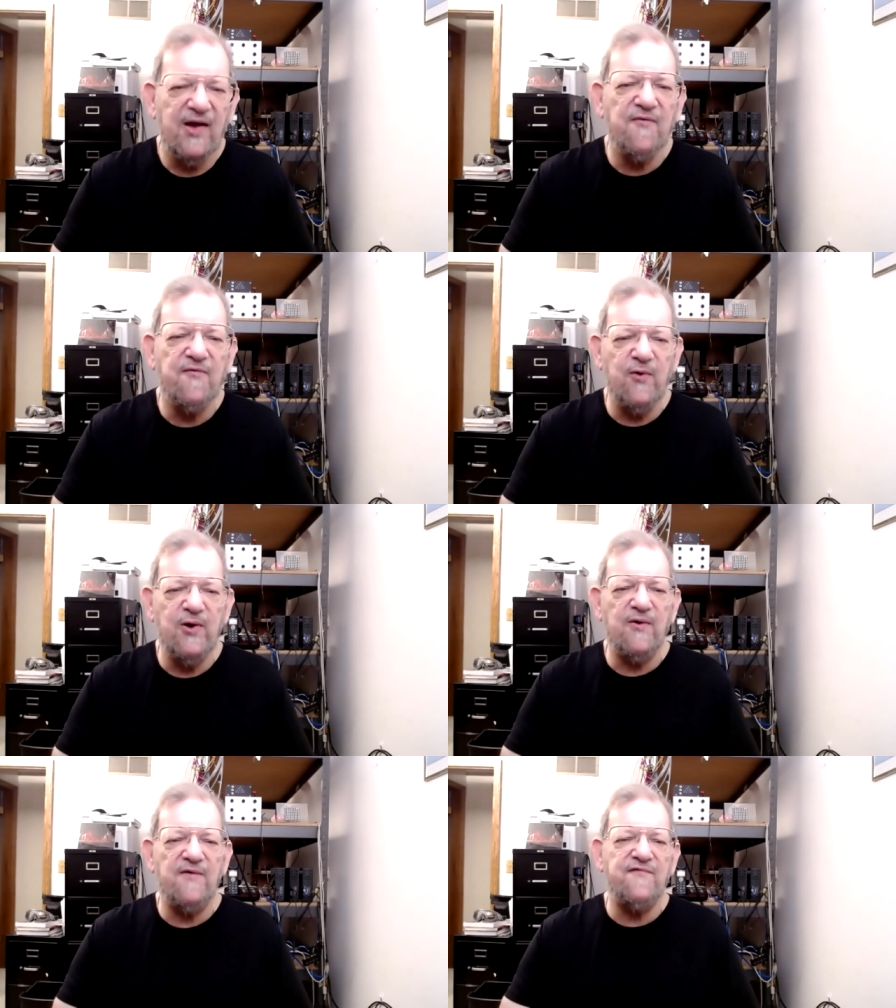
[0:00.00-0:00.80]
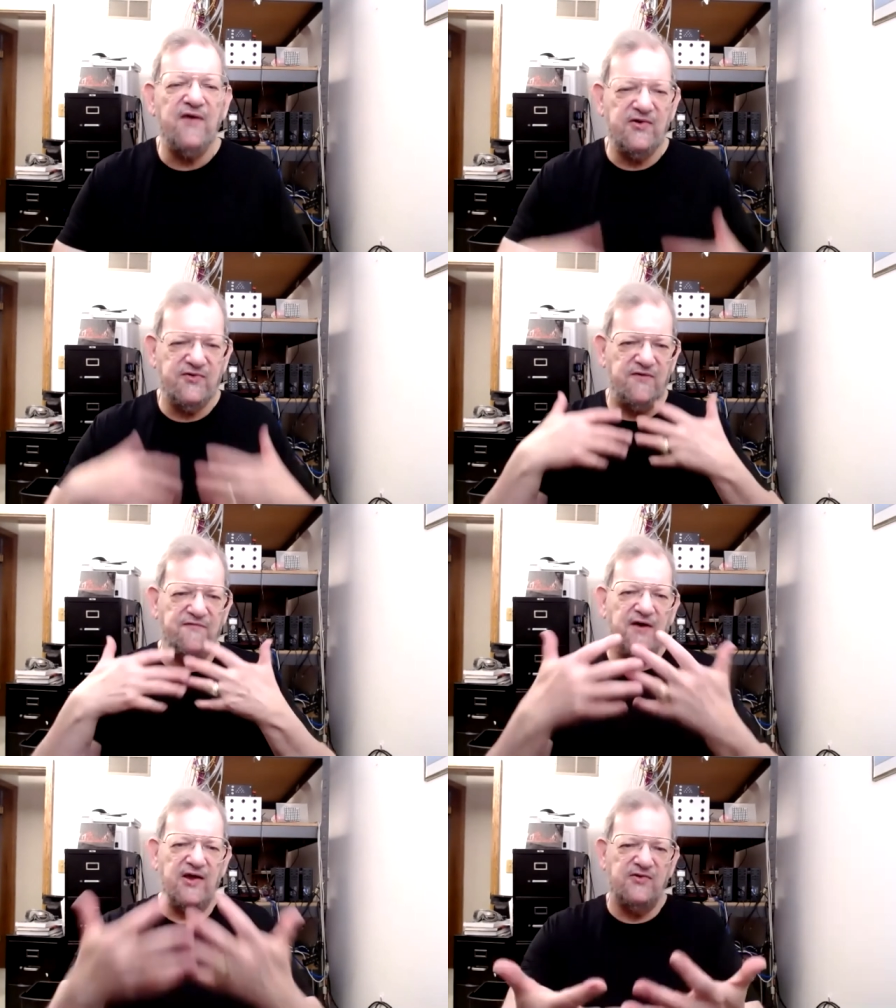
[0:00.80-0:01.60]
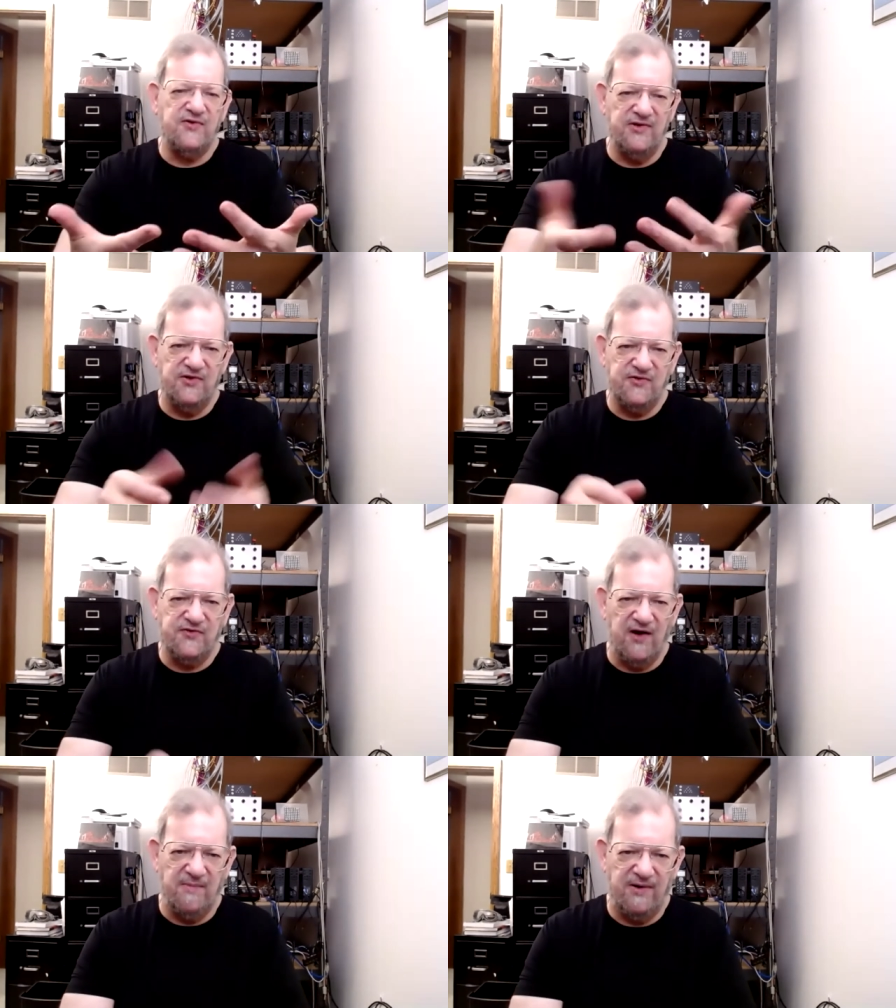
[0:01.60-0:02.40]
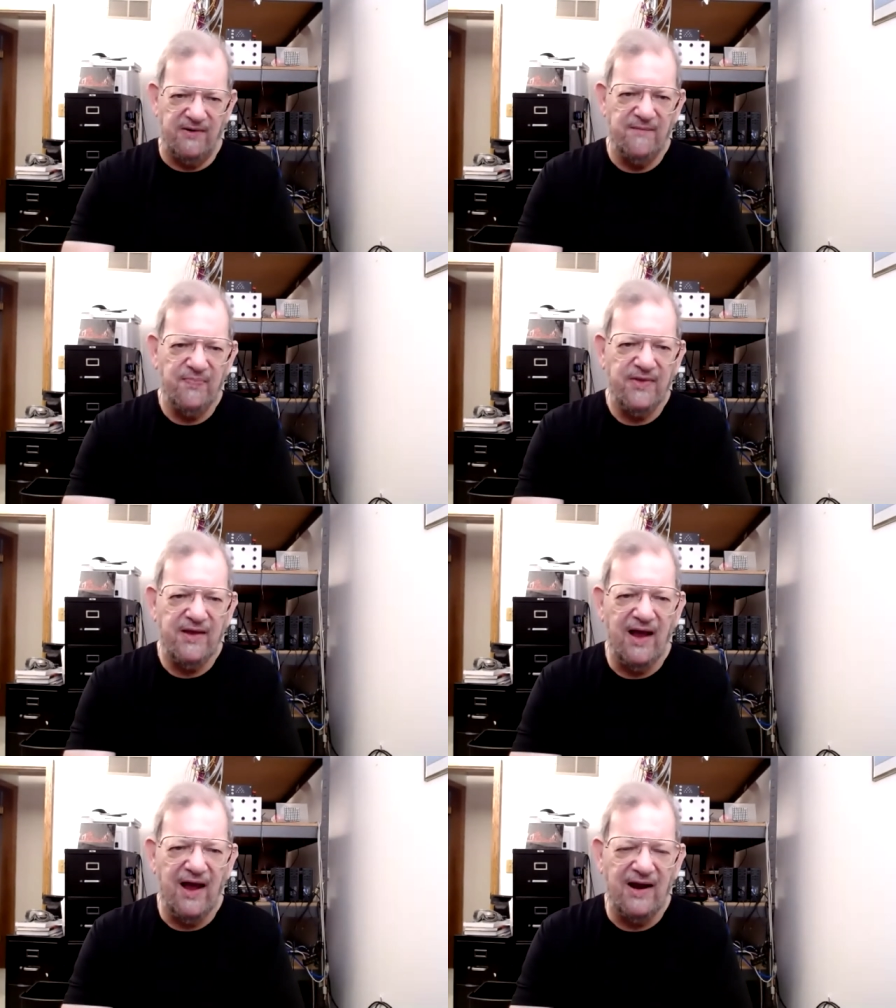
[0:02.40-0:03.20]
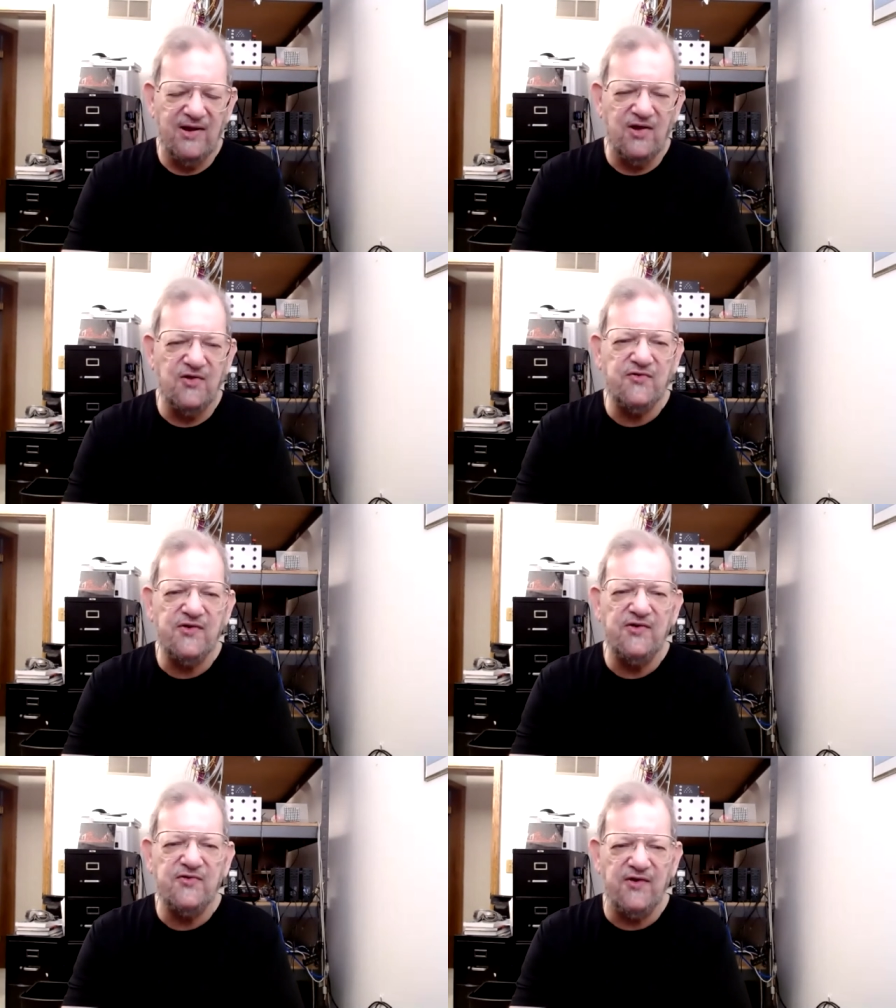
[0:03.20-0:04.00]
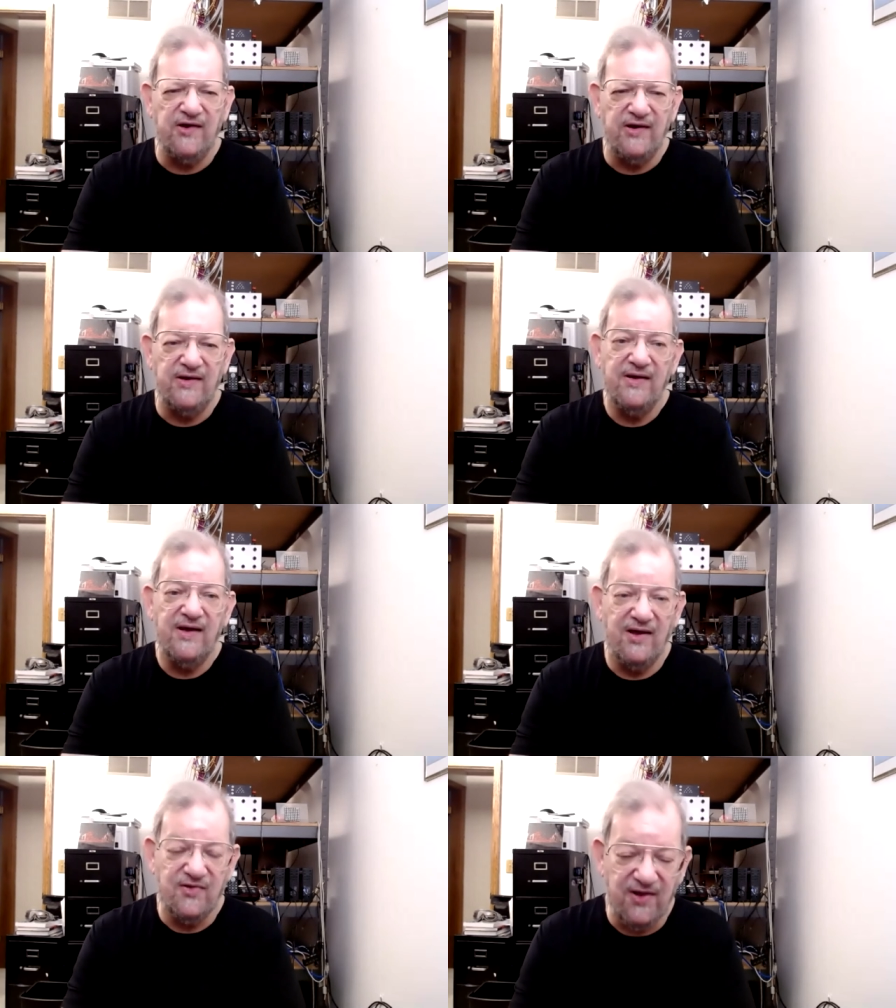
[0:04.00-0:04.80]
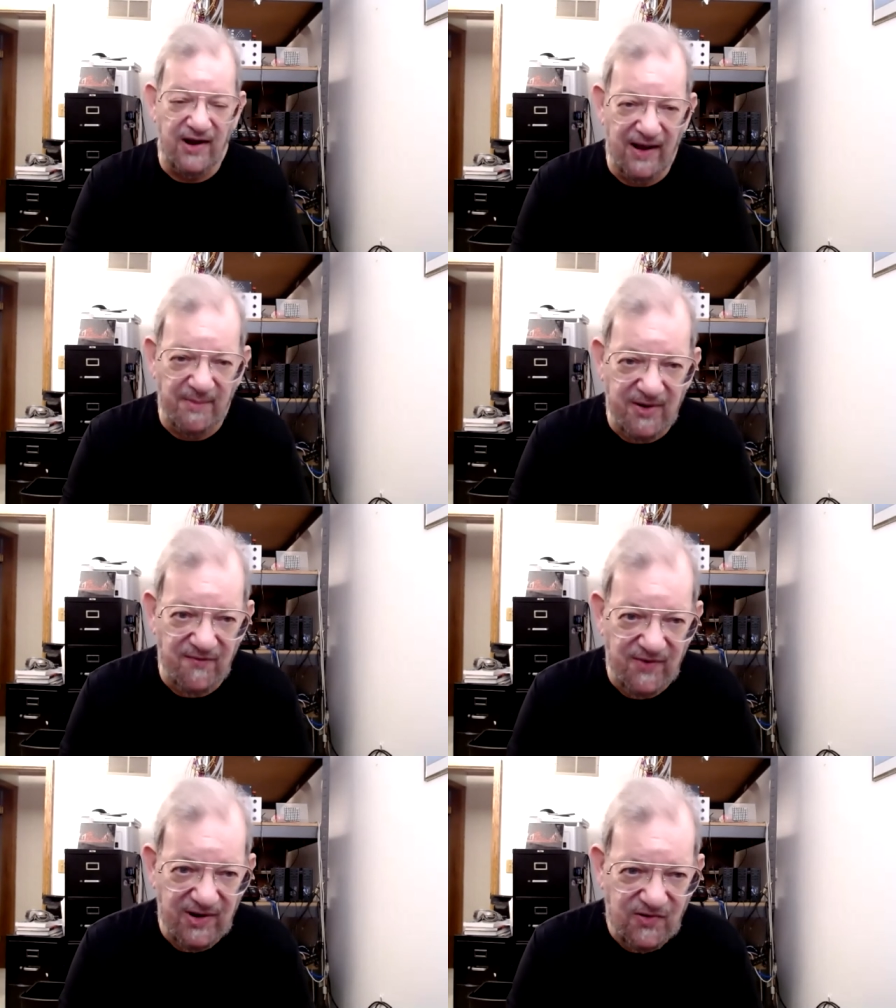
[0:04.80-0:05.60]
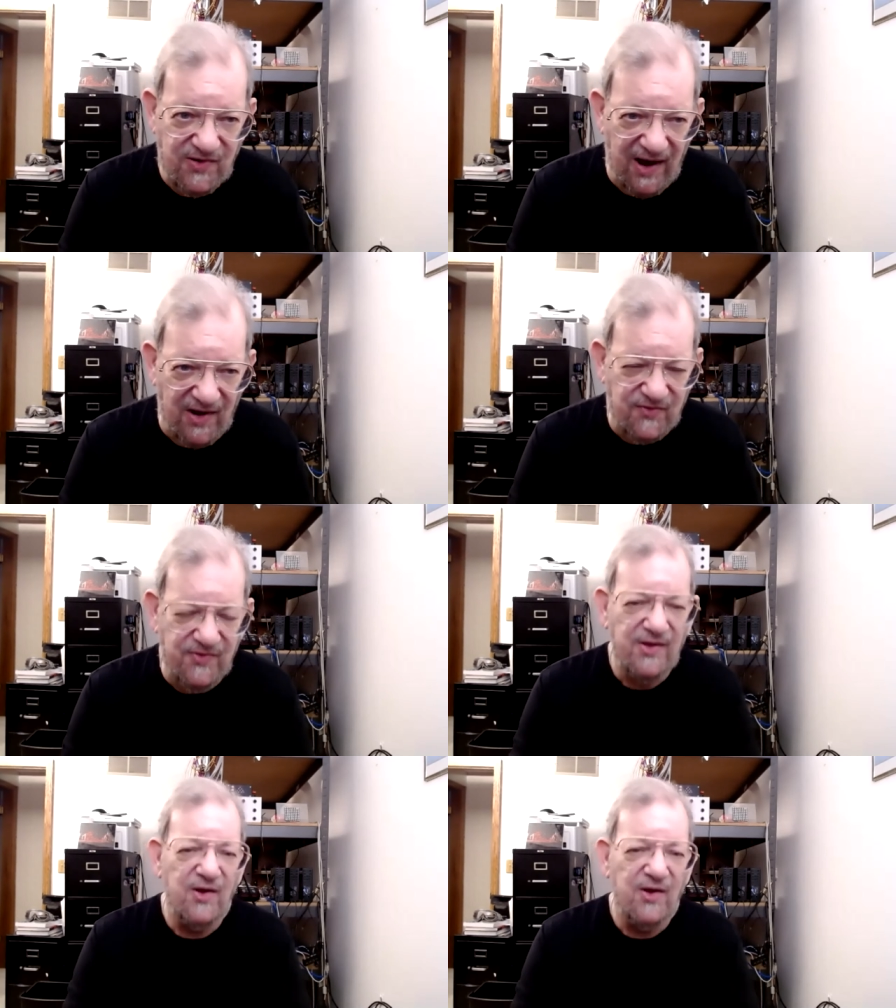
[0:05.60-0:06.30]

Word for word: if we were face to face in the summer at ECC, and today I'm giving a test,